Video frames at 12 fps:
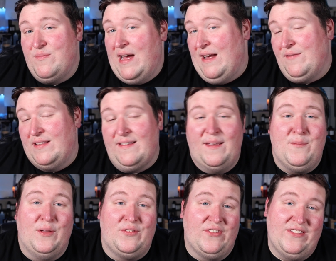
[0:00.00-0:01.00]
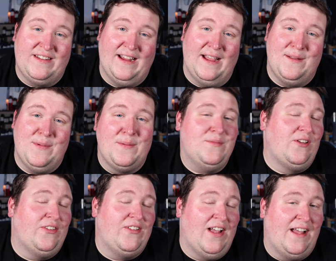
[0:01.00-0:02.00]
I would say most of the time I'm
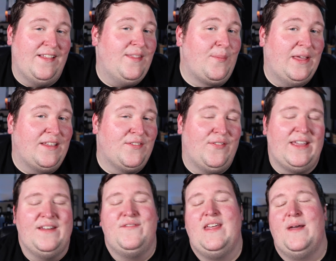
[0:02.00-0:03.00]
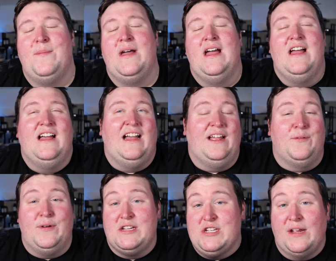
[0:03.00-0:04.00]
just not the biggest fan of them. I
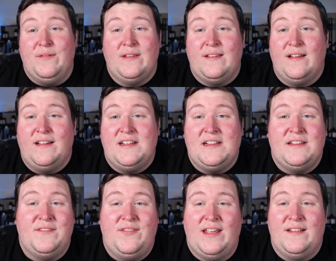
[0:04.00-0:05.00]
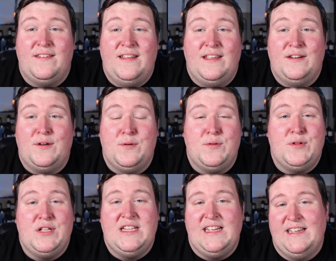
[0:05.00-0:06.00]
wish I was all fancy and
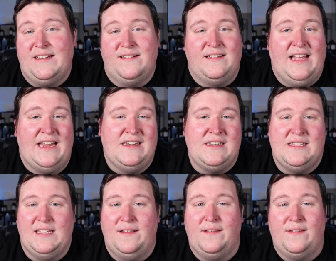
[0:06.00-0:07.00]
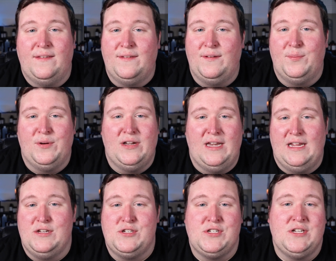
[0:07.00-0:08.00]
cool and liked these super
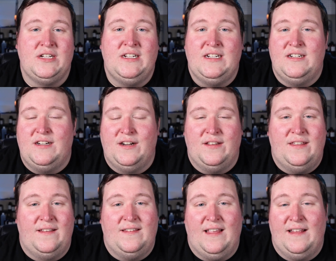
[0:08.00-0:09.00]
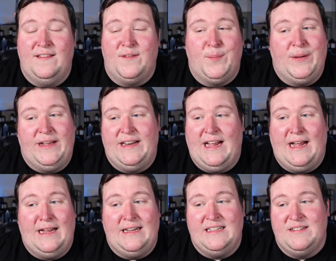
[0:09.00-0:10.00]
niche earthy scents, but
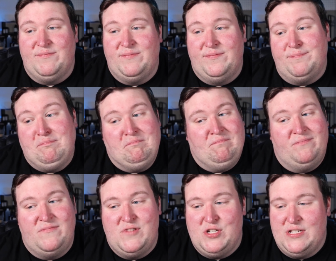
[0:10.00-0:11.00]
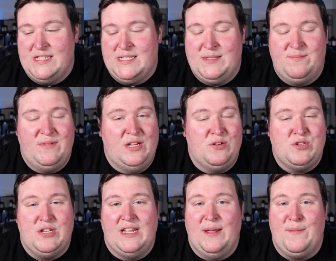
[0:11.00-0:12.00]
I just
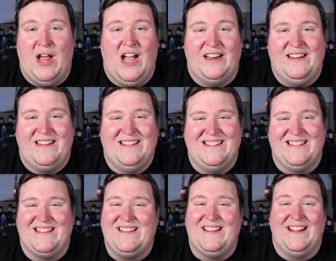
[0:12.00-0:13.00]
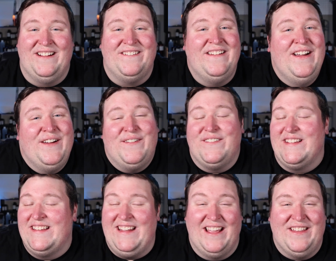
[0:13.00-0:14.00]
usually am not. So
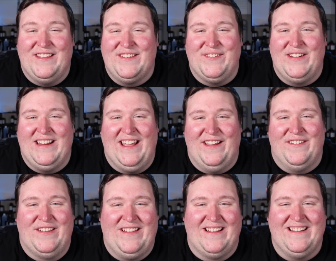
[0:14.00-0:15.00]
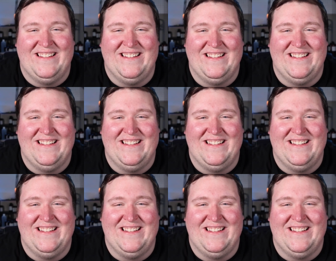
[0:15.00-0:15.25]
we'll see how this one goes.